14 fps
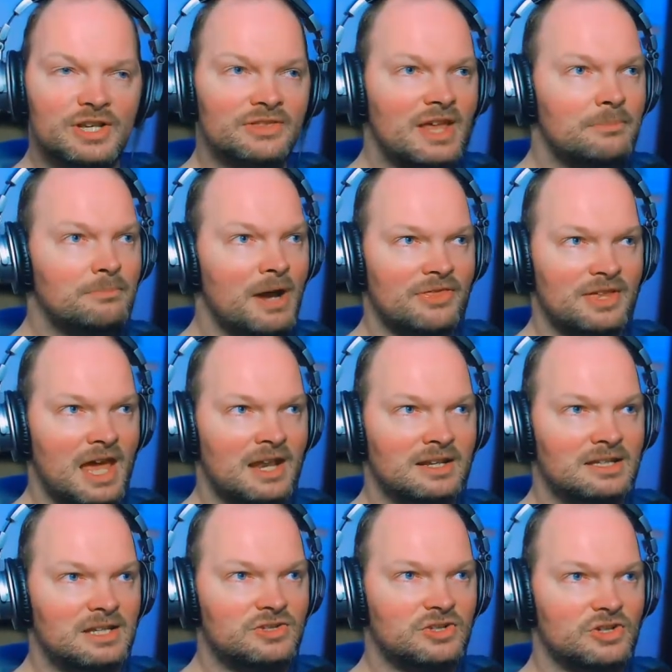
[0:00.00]
and then by the end,
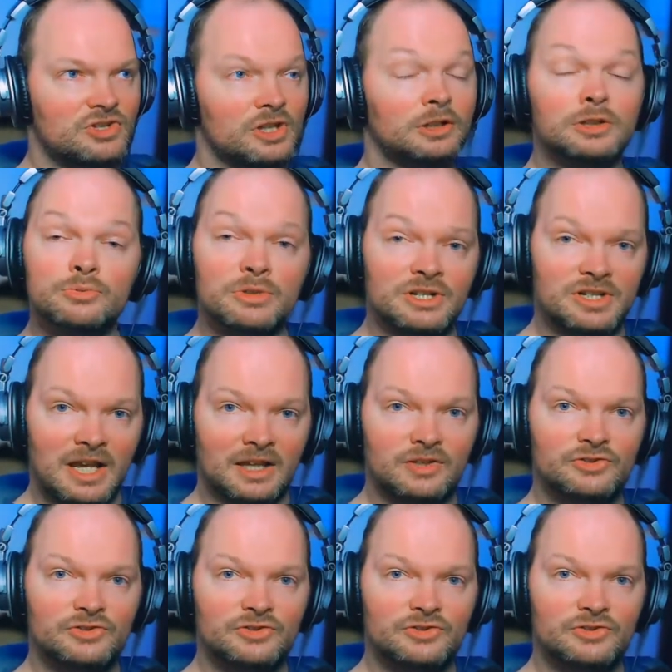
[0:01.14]
he's just a lunatic.